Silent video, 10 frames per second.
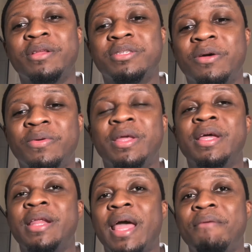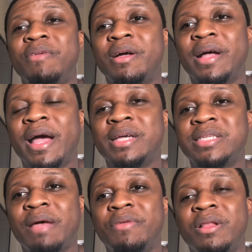So they have young guys,
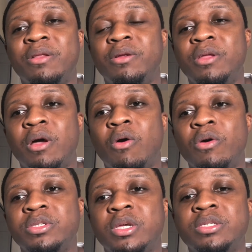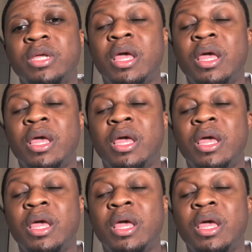they have little young horses,